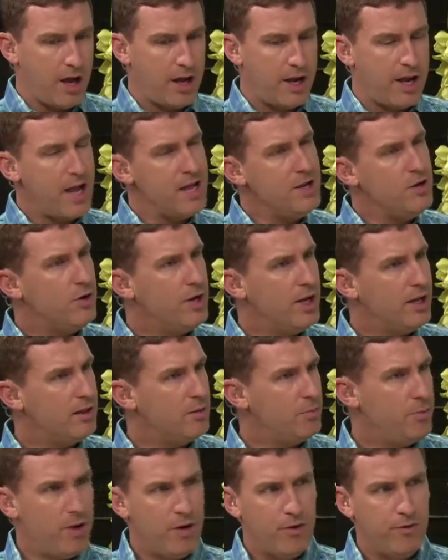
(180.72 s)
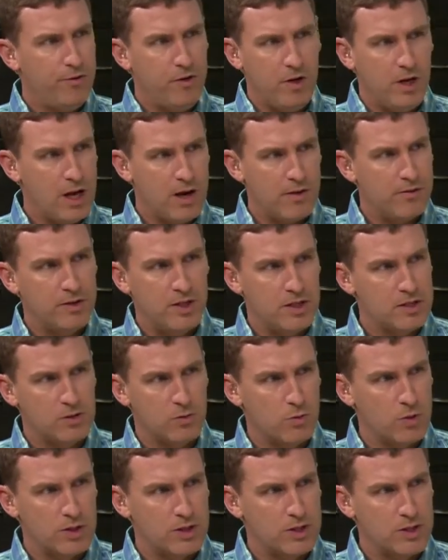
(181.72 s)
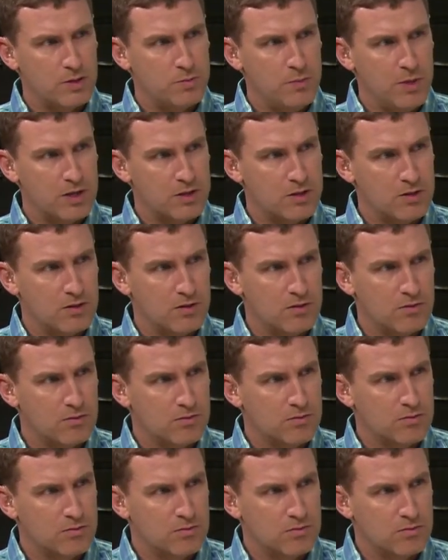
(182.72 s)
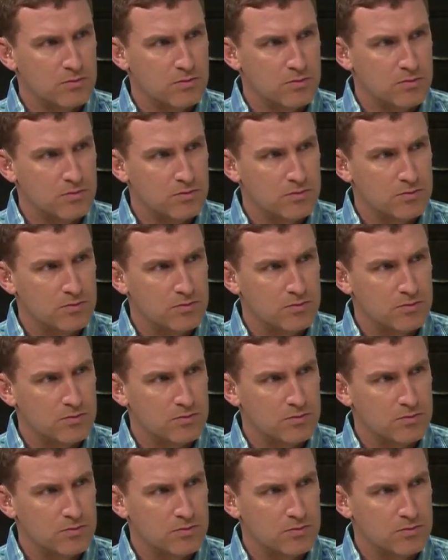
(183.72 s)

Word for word: can you get the paraffin out of diesel once it's mixed? No,